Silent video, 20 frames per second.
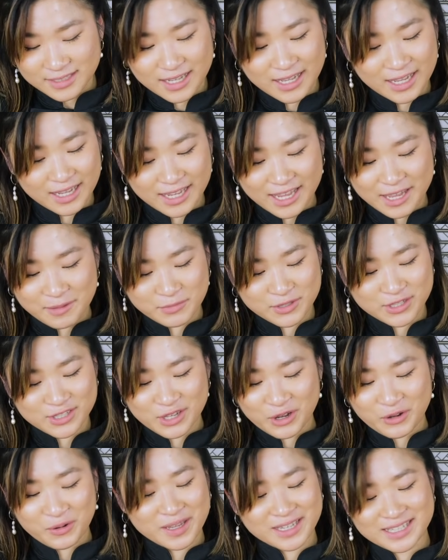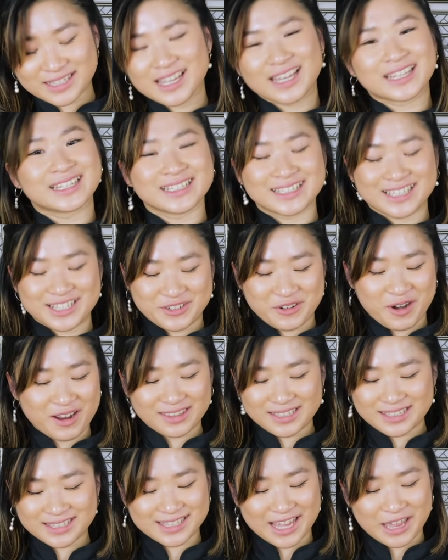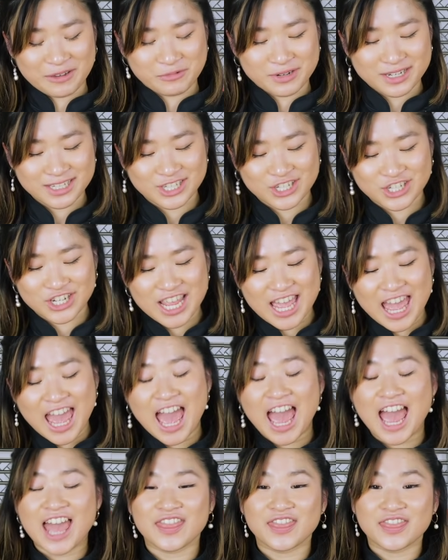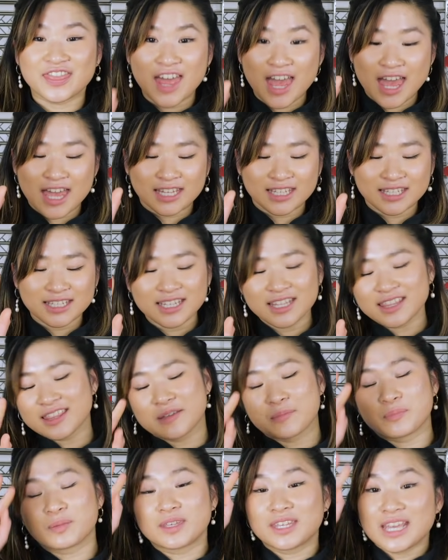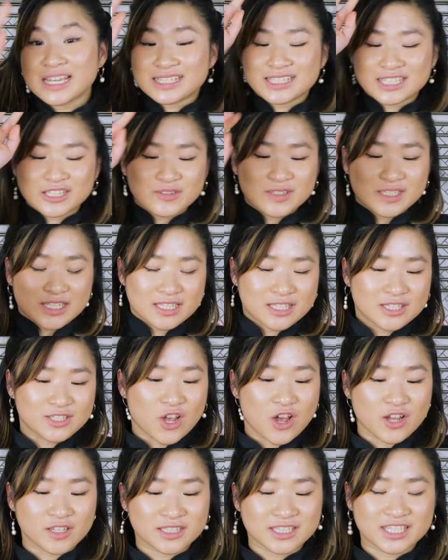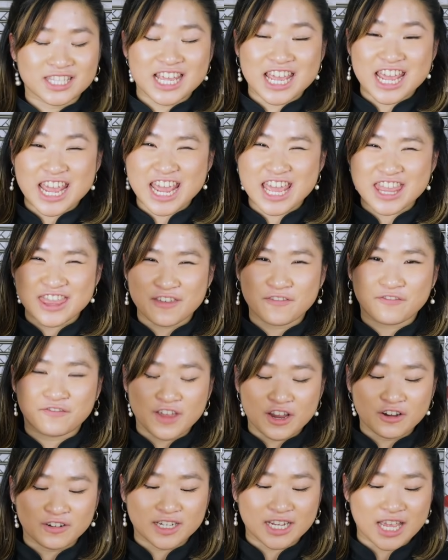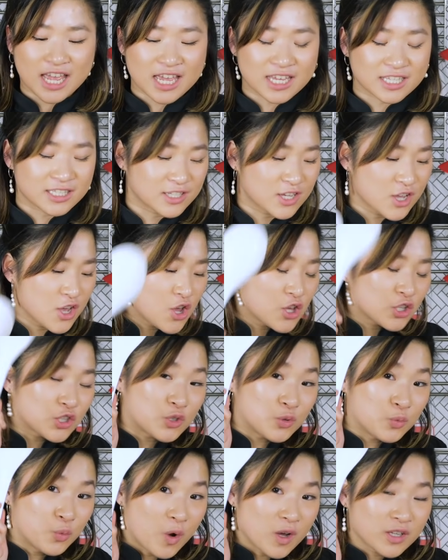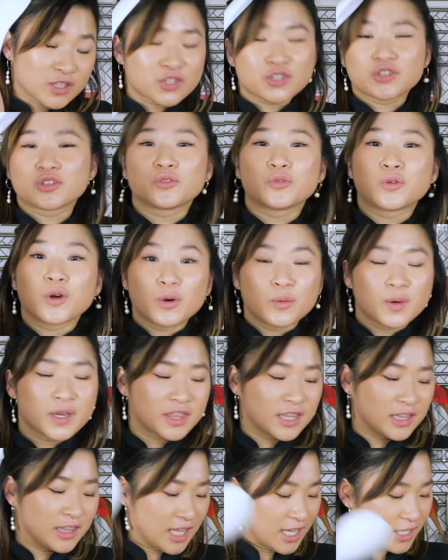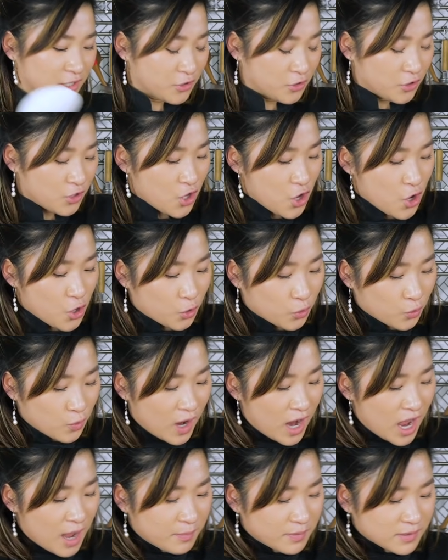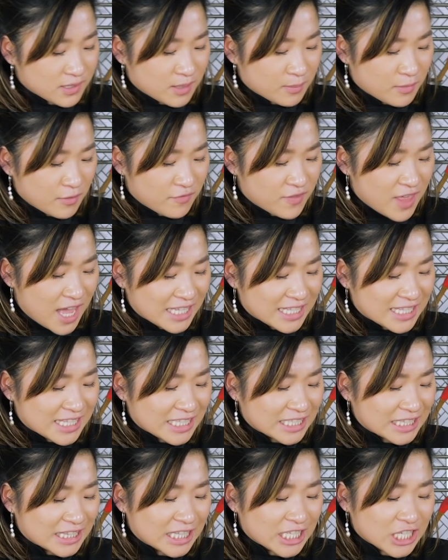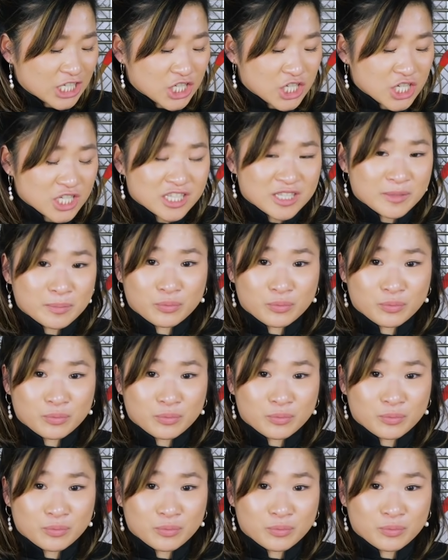I am so excited to try this sandwich. And then the pièce de résistance in the very end, you want to, with a ladle, grab some of that delicious